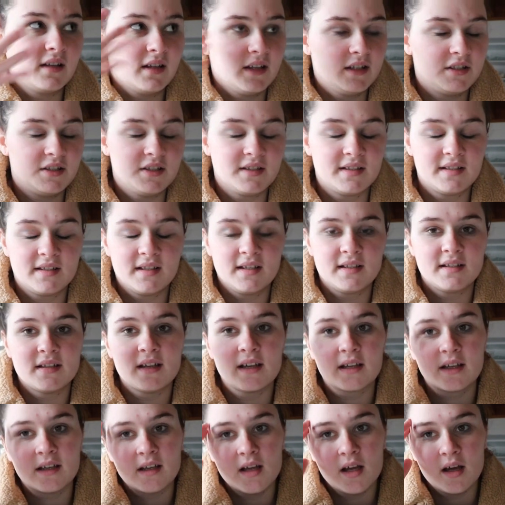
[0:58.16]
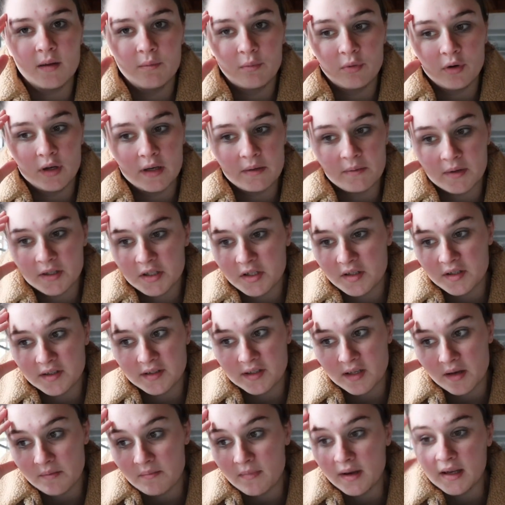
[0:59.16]
just, it's like pretty much
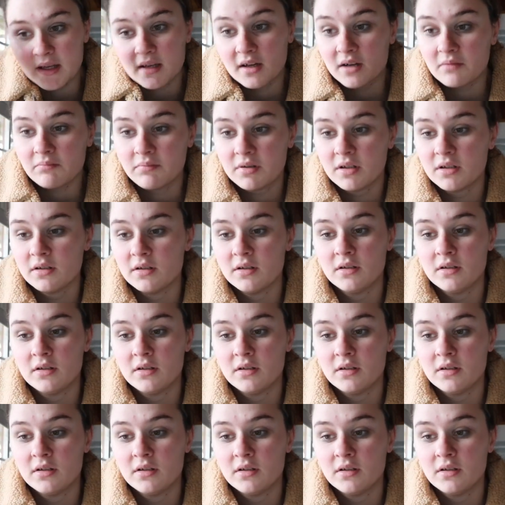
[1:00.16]
just a makeup